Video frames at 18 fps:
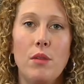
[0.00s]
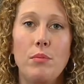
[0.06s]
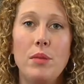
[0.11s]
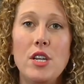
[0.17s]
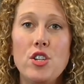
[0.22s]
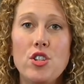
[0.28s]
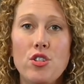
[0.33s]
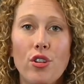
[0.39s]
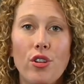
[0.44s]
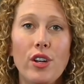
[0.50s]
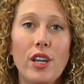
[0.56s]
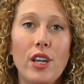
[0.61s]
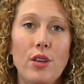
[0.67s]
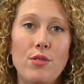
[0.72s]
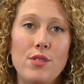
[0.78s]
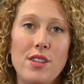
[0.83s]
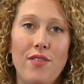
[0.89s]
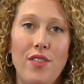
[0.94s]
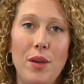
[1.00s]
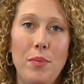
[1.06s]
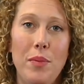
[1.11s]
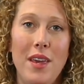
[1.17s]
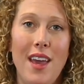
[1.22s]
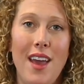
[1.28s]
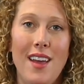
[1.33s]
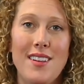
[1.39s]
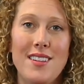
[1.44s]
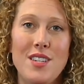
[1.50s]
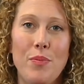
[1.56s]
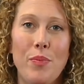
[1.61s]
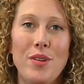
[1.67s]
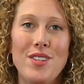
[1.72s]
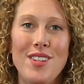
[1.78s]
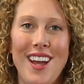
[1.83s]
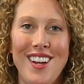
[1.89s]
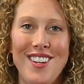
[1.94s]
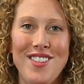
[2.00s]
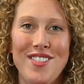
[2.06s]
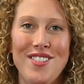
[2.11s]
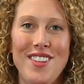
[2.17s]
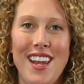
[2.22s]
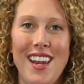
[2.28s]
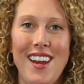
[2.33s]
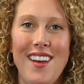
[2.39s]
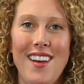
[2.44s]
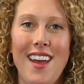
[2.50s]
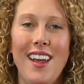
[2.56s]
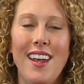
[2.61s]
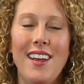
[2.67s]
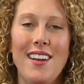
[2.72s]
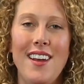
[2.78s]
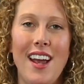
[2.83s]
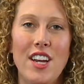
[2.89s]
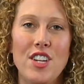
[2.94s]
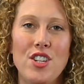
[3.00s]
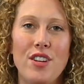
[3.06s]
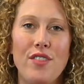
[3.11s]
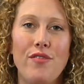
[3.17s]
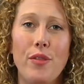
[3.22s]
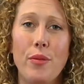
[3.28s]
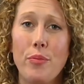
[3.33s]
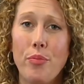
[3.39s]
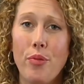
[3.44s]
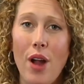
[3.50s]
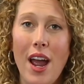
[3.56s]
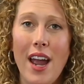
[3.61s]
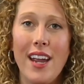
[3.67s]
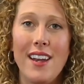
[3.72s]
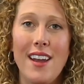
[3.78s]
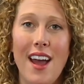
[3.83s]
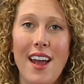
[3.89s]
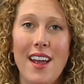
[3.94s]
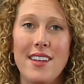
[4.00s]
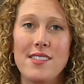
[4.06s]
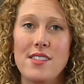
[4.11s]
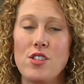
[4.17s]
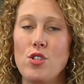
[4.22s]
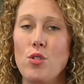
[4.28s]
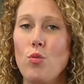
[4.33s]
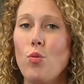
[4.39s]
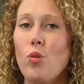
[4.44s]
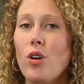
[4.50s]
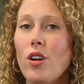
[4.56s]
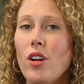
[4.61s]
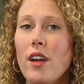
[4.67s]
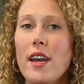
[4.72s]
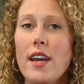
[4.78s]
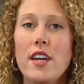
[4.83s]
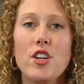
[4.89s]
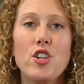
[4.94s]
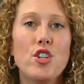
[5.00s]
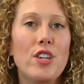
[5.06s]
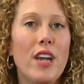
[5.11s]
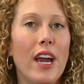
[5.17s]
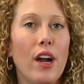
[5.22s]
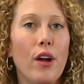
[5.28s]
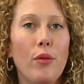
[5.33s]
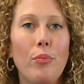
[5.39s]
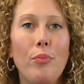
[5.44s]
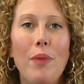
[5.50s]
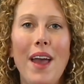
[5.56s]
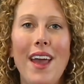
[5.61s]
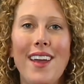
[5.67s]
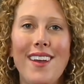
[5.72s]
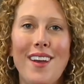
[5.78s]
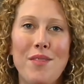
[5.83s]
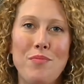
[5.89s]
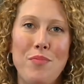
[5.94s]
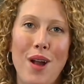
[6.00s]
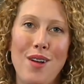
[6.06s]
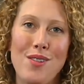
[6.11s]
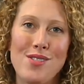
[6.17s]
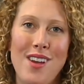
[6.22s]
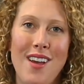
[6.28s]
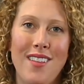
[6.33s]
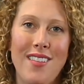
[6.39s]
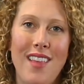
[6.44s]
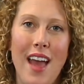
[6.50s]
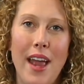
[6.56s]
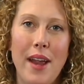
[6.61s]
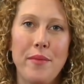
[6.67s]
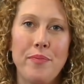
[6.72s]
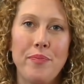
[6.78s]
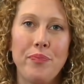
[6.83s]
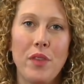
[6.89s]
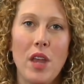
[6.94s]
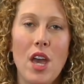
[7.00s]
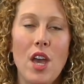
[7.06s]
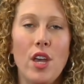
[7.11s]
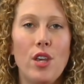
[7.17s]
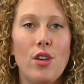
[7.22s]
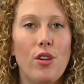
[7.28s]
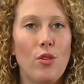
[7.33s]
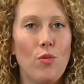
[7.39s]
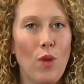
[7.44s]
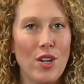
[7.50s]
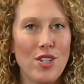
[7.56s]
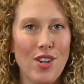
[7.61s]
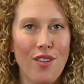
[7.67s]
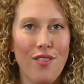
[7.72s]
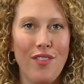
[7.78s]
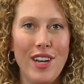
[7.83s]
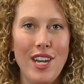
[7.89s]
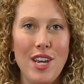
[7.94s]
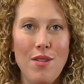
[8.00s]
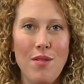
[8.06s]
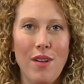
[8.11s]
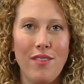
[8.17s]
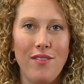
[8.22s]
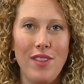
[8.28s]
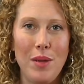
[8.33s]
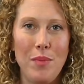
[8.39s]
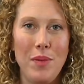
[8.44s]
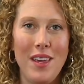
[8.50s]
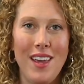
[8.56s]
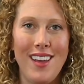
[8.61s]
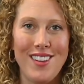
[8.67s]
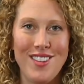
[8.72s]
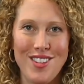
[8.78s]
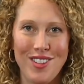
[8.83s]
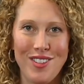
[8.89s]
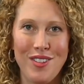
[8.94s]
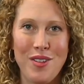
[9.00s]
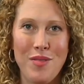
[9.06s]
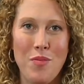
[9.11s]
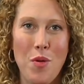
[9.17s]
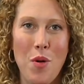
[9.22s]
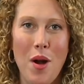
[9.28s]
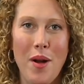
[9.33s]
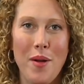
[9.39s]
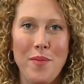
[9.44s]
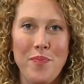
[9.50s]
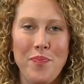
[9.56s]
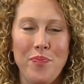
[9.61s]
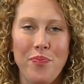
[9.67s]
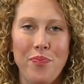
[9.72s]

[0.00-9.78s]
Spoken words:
Be sure to use a VPN to protect your data and connection from prying eyes as you work, share, bank, and browse online. You can watch our video on VPN to learn more.